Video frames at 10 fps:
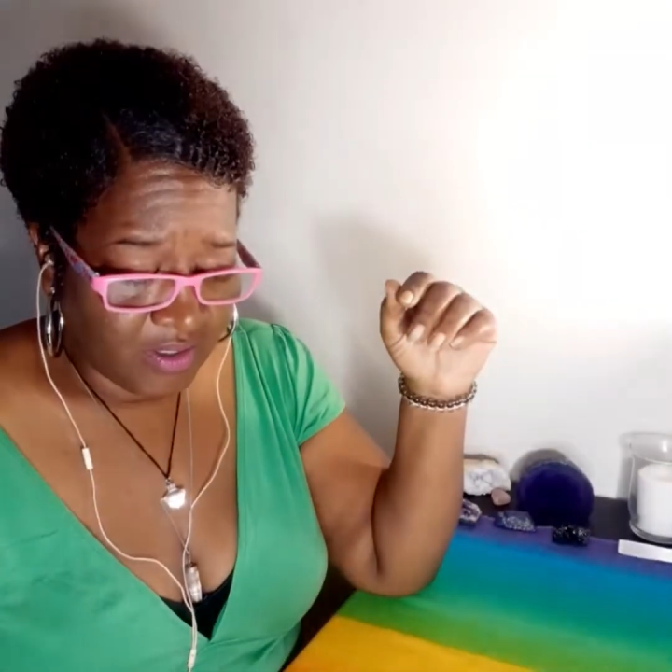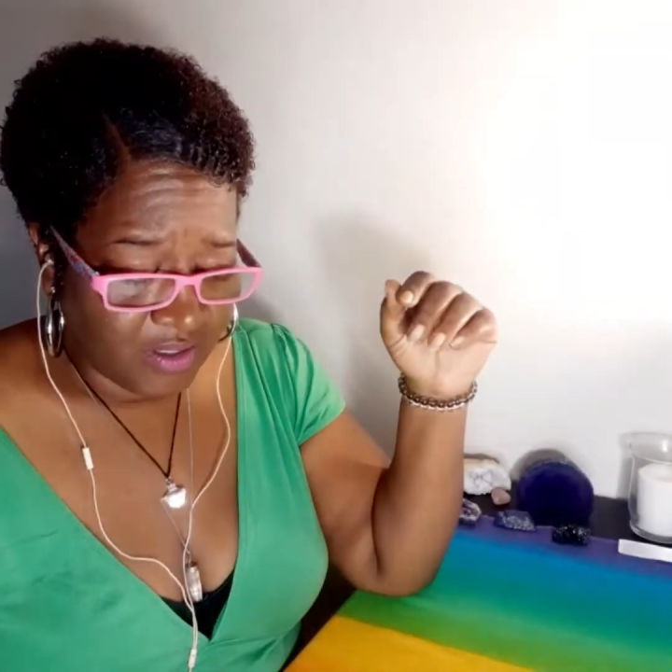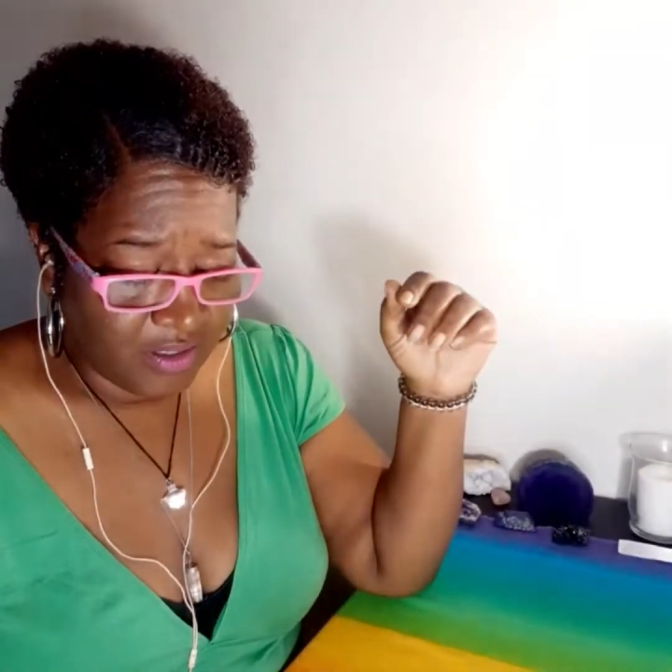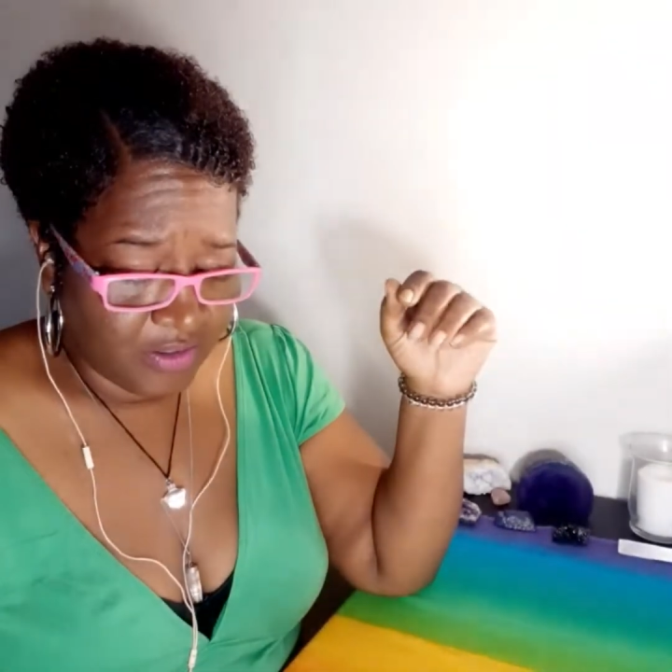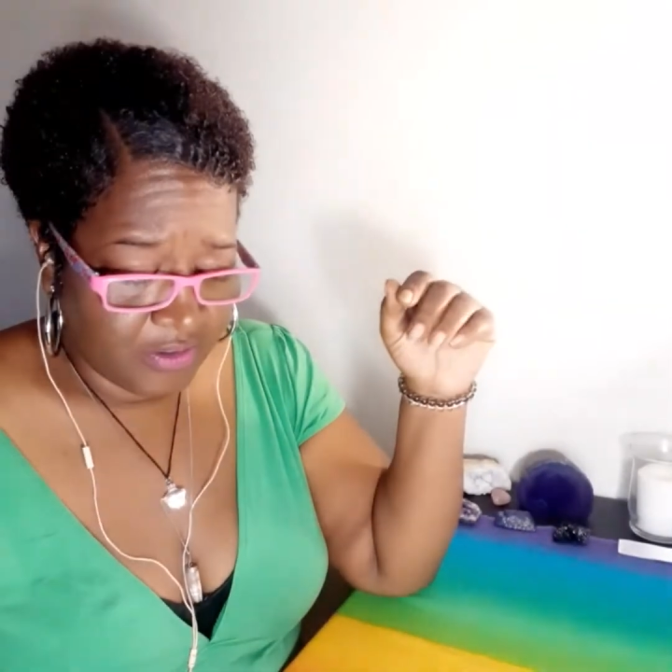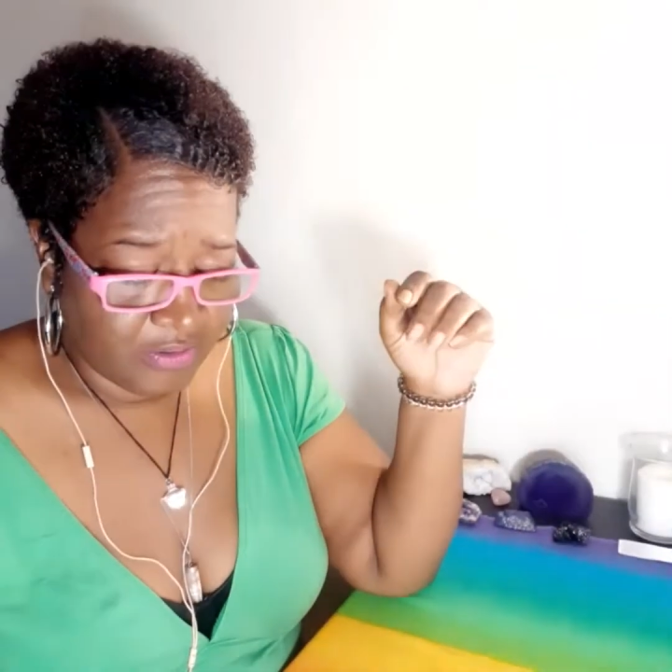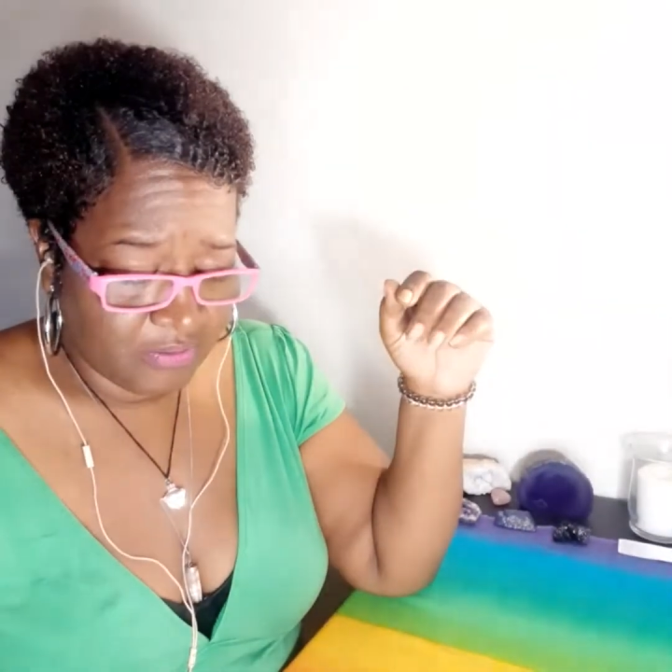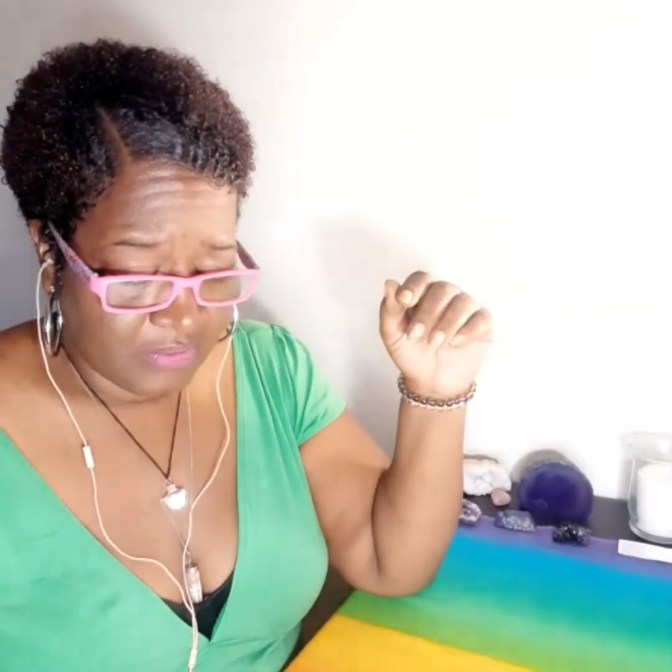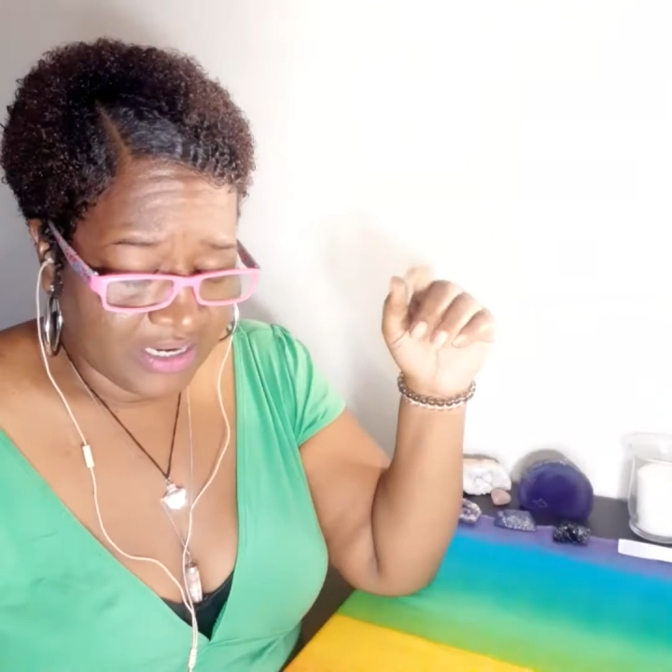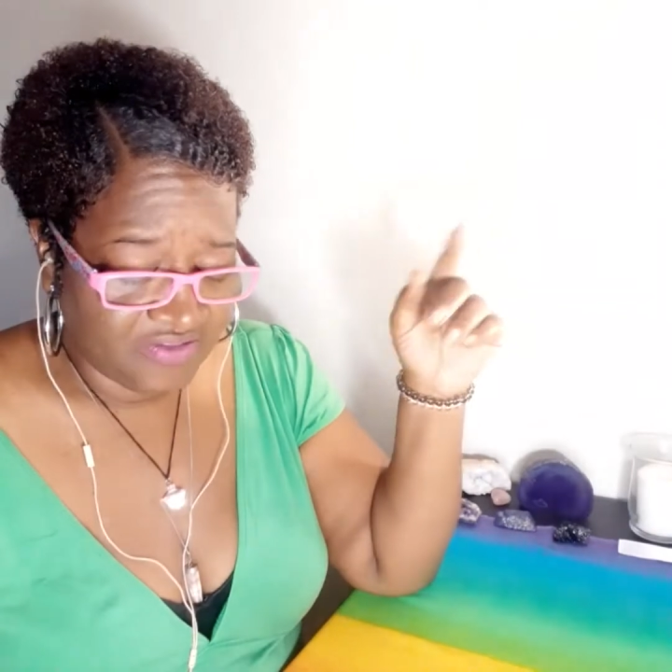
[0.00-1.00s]

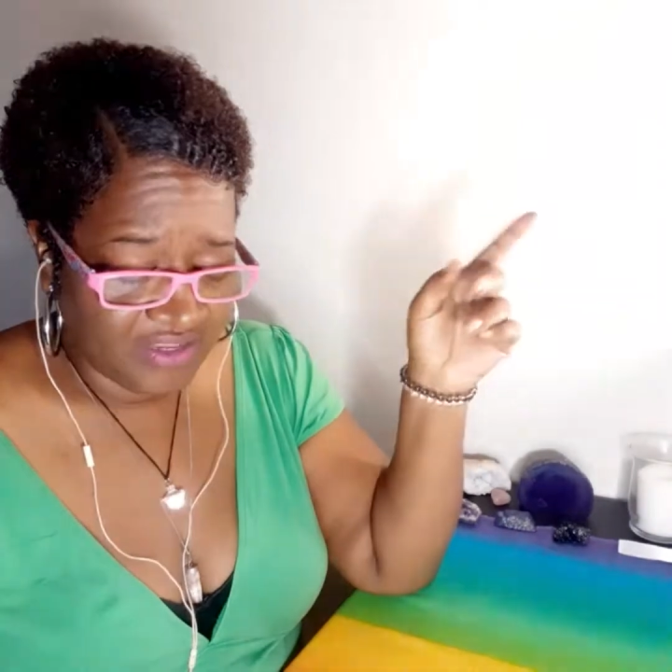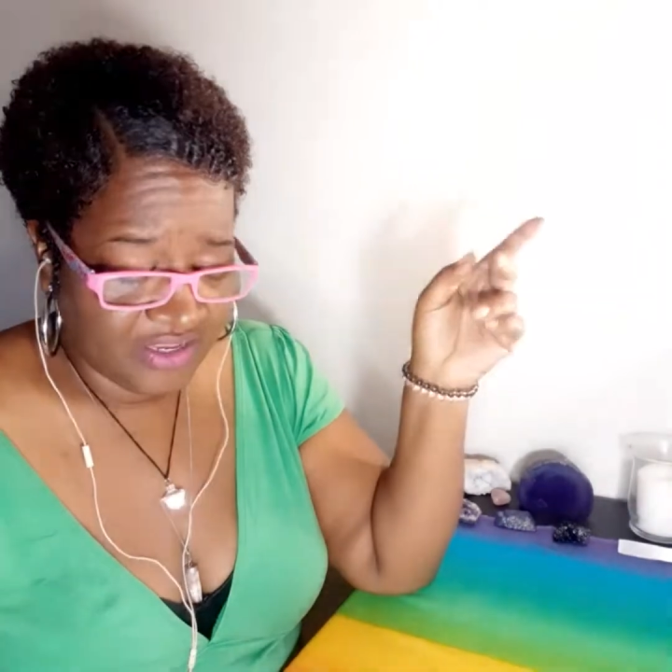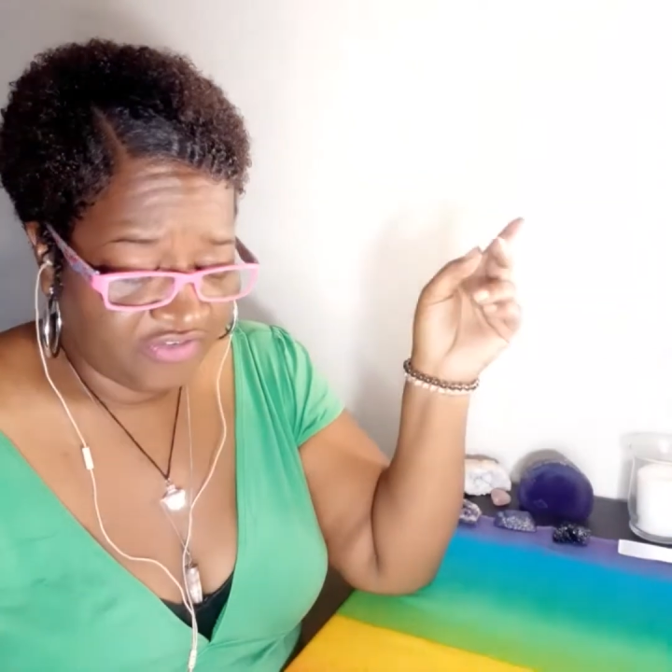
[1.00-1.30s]
Like I said,